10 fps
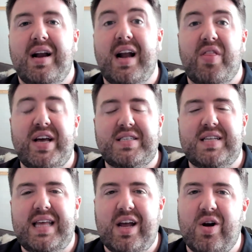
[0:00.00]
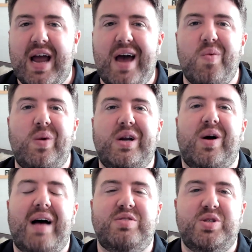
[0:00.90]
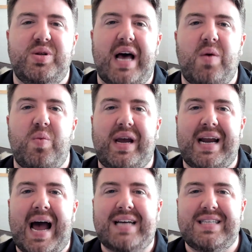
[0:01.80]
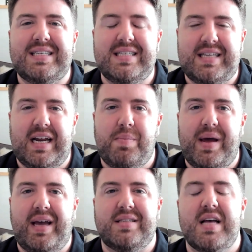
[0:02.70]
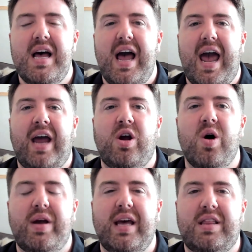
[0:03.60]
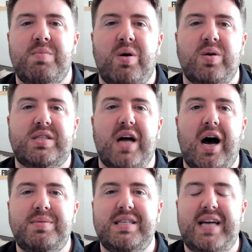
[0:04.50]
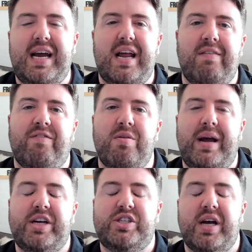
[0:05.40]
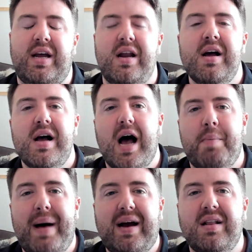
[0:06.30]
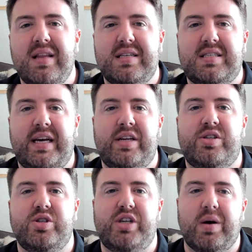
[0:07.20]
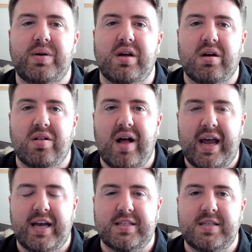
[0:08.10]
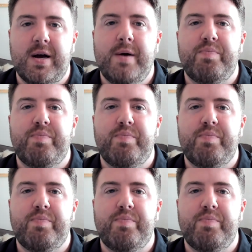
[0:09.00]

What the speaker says: Now, thanks to the internet, we don't have to do that. We can access a database and go get the most up-to-date information about a listing to share with our clients.